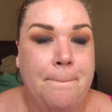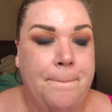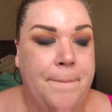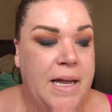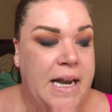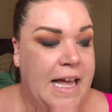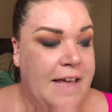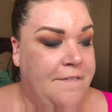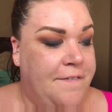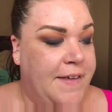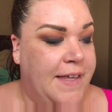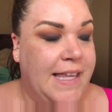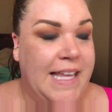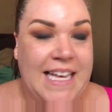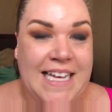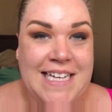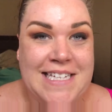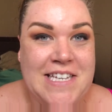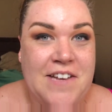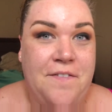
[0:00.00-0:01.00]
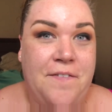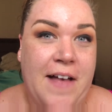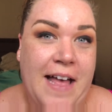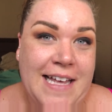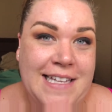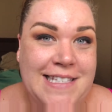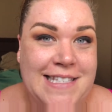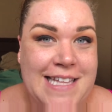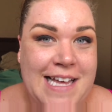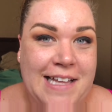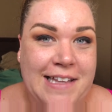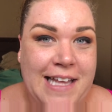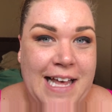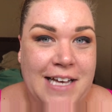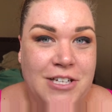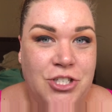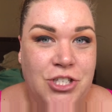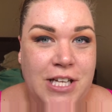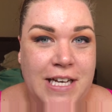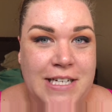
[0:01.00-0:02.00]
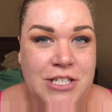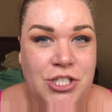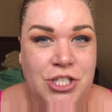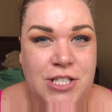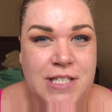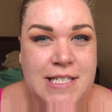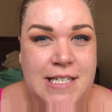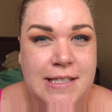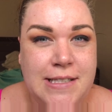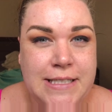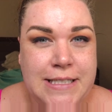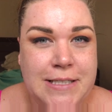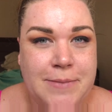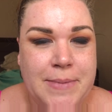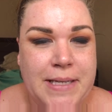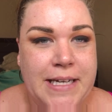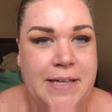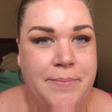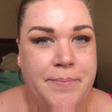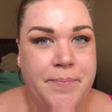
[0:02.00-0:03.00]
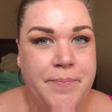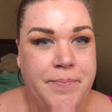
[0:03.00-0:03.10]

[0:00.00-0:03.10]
but I feel like it defines that lash line just a little bit.